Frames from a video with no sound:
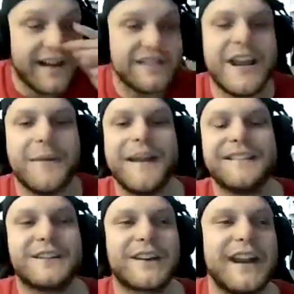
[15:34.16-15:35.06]
Jemmy
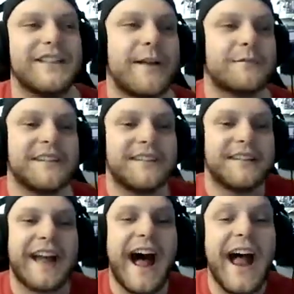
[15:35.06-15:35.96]
has a great line where she
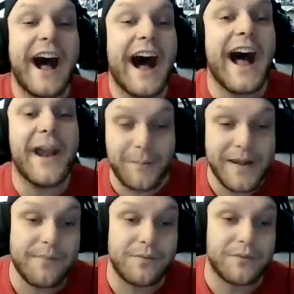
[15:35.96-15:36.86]
says, I hire
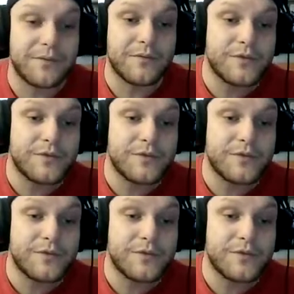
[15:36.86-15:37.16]
people